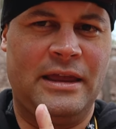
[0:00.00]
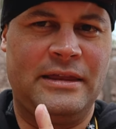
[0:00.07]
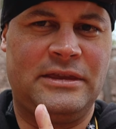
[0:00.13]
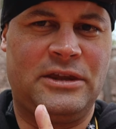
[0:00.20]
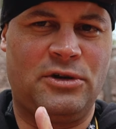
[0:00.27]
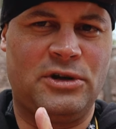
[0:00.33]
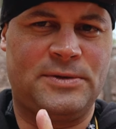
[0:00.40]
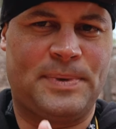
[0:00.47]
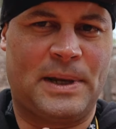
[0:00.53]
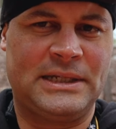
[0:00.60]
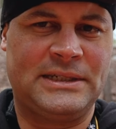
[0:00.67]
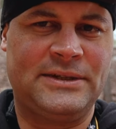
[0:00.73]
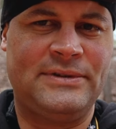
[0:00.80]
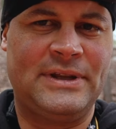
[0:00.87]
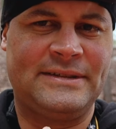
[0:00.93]
the
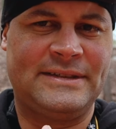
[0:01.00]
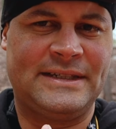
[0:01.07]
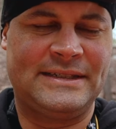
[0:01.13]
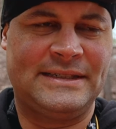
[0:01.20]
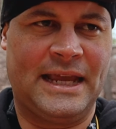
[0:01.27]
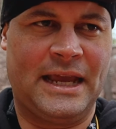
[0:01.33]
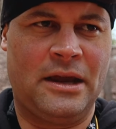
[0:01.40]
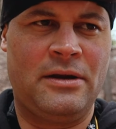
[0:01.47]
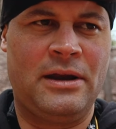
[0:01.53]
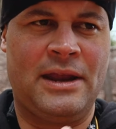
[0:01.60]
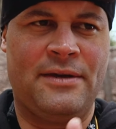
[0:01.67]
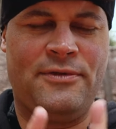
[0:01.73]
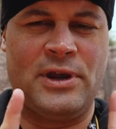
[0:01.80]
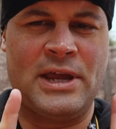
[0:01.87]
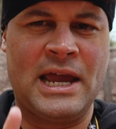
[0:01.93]
responsiveness is there.
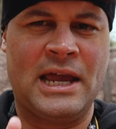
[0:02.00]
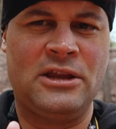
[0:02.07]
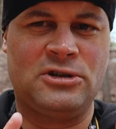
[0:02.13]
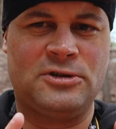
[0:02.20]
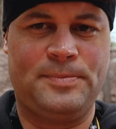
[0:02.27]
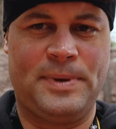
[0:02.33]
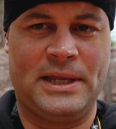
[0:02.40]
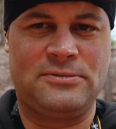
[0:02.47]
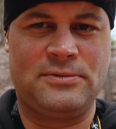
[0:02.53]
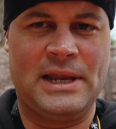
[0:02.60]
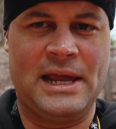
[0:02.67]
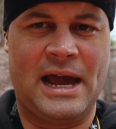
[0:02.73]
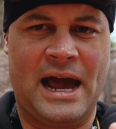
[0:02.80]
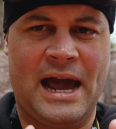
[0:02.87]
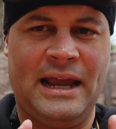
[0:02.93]
And if you can get those PIDs
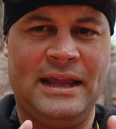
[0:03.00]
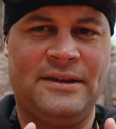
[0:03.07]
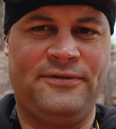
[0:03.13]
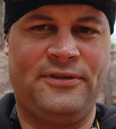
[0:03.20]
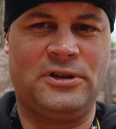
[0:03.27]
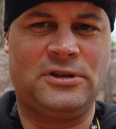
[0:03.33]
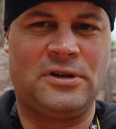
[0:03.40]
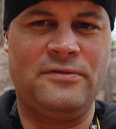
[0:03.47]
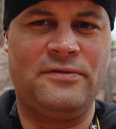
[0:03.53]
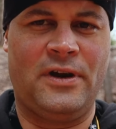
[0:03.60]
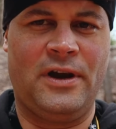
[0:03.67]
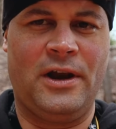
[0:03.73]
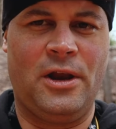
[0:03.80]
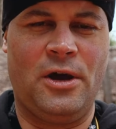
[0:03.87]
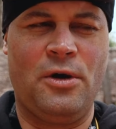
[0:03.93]
really high and the filtering
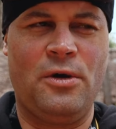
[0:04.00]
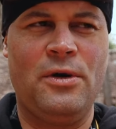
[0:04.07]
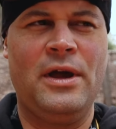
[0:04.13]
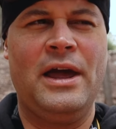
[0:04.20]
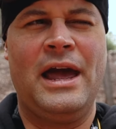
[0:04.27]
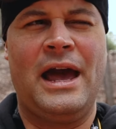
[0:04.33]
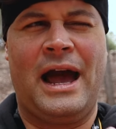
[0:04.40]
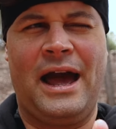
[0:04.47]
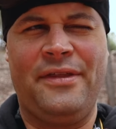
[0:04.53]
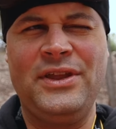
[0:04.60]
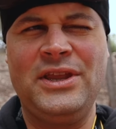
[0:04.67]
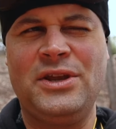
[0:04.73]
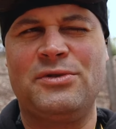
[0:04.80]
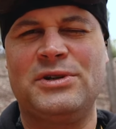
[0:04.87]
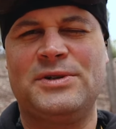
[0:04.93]
very low, I think the